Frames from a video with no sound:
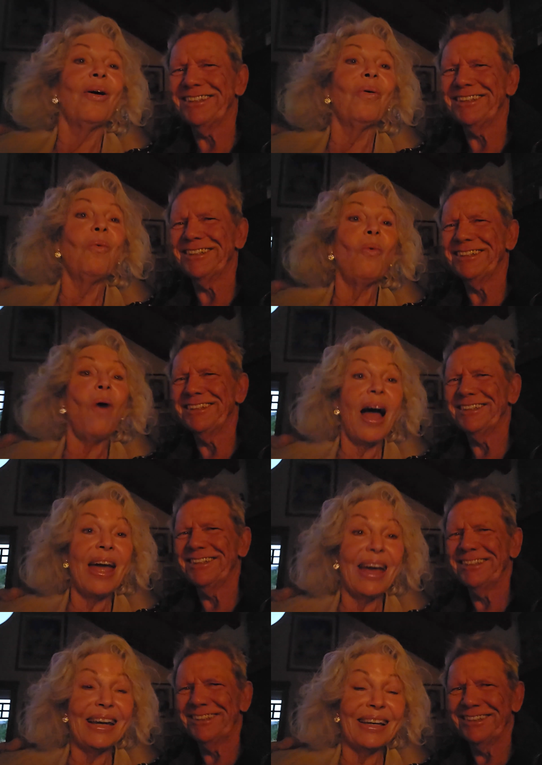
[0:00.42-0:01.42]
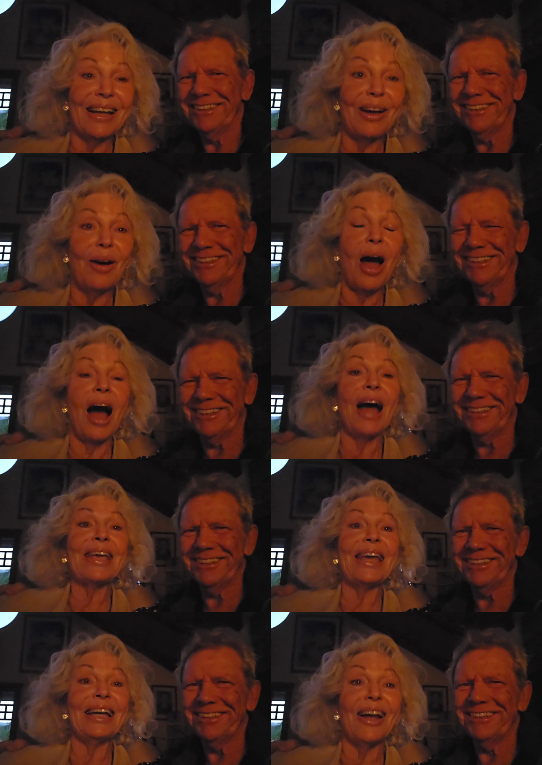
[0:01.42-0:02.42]
Speaker 1: Wyatt, I
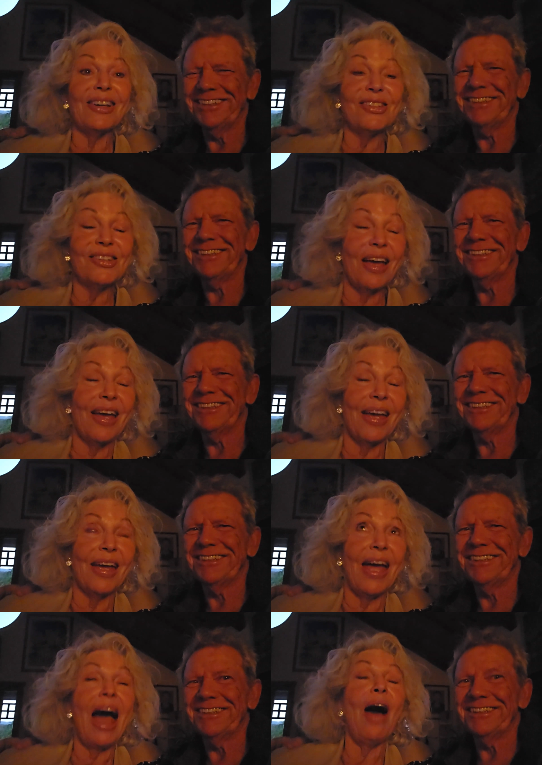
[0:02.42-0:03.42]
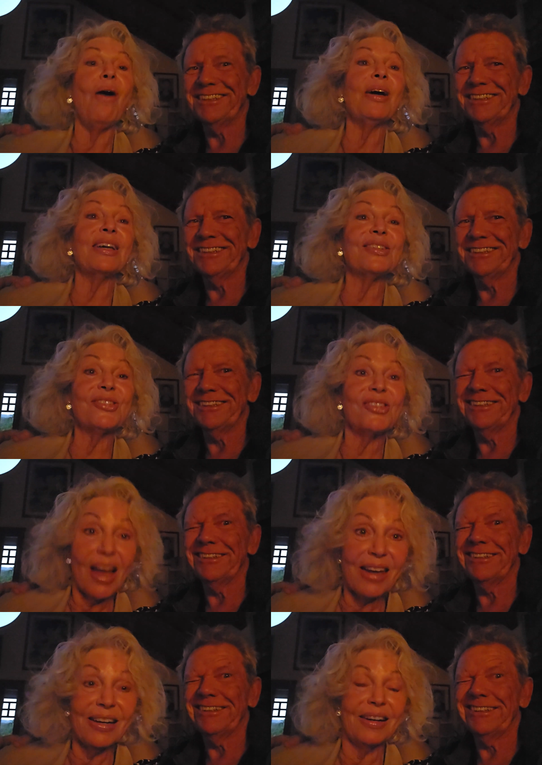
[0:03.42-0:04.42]
cannot say how
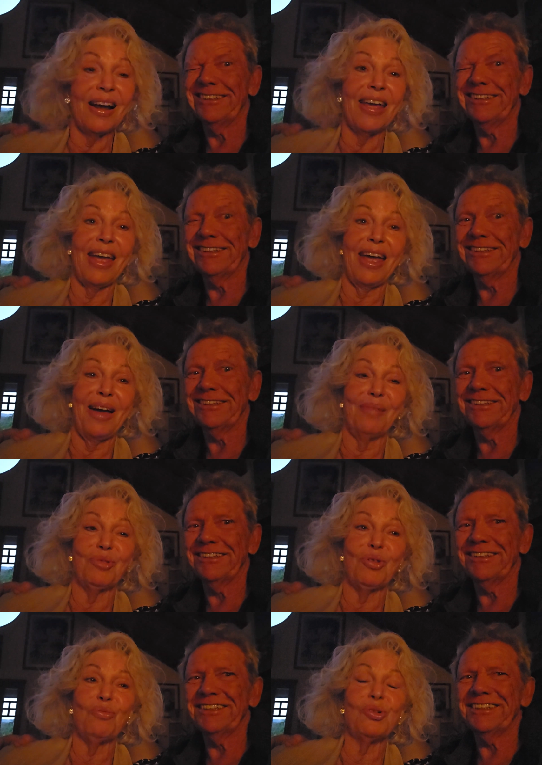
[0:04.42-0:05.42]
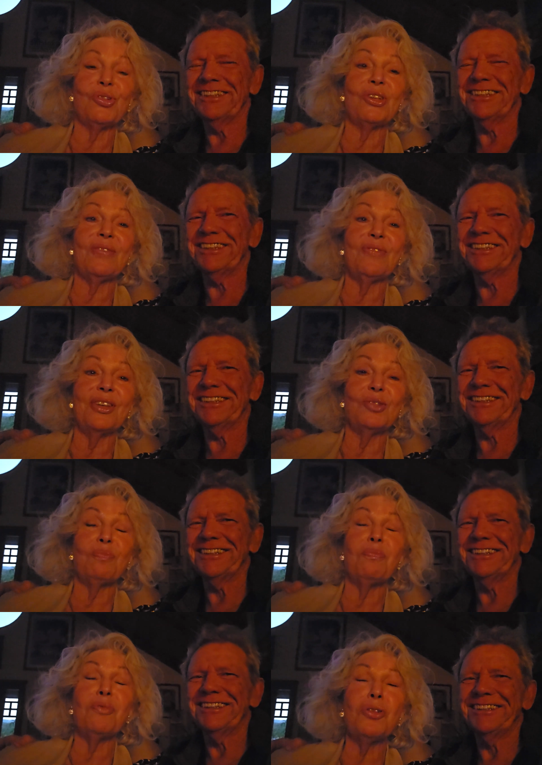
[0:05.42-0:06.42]
excited I am to have received this
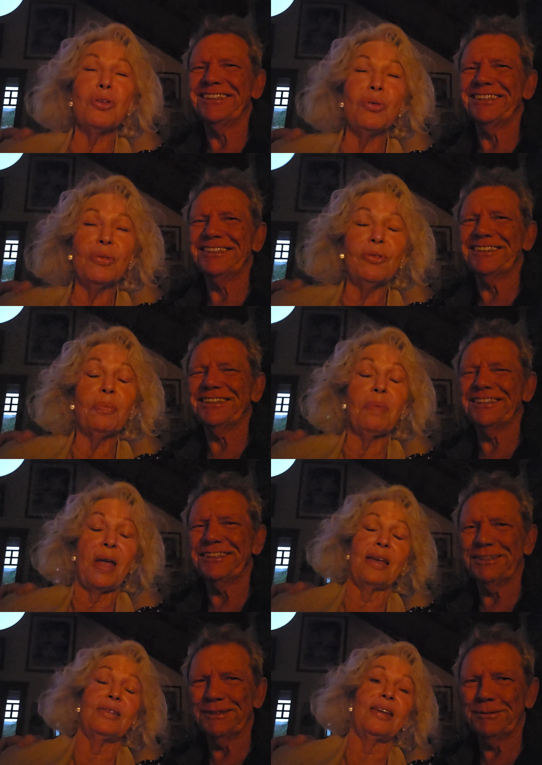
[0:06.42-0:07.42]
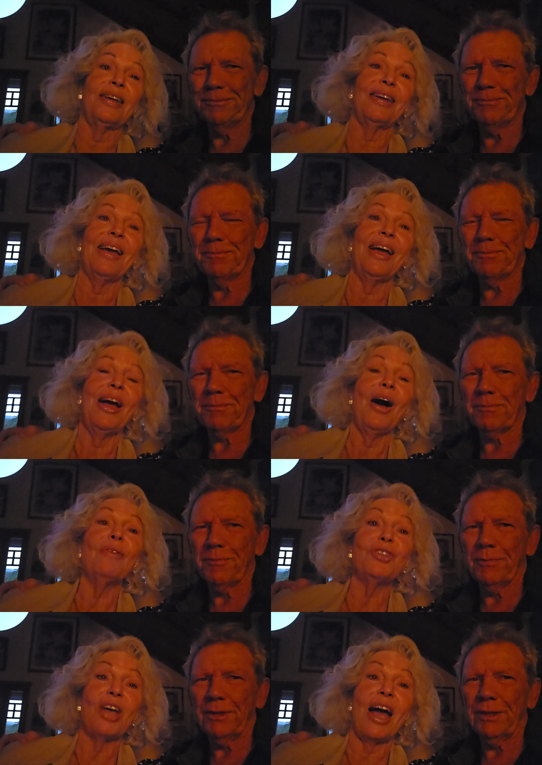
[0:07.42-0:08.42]
beautiful painting
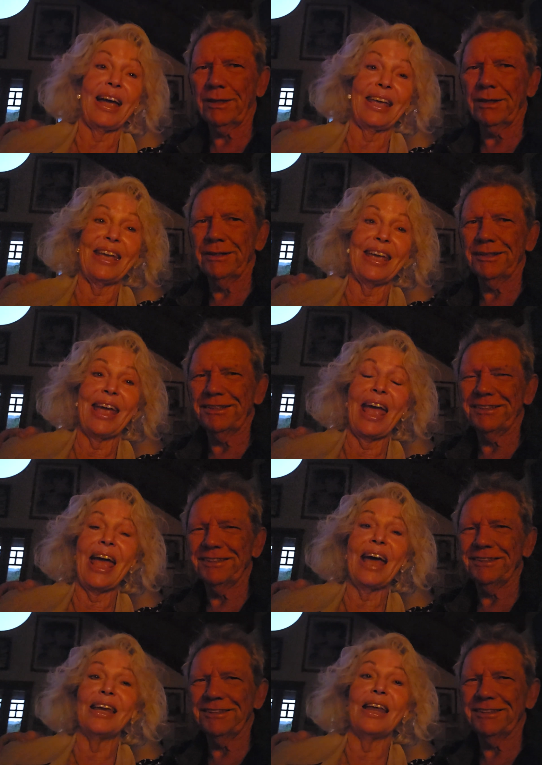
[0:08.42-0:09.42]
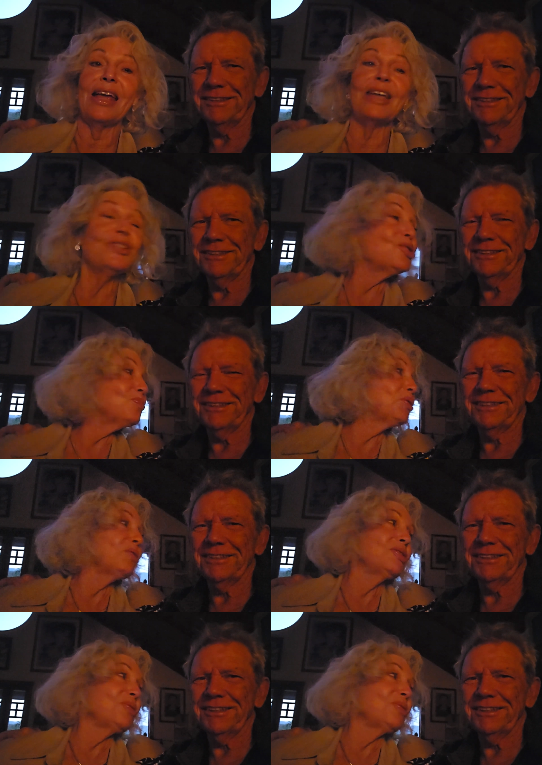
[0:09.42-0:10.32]
of Jackie, and it just blew us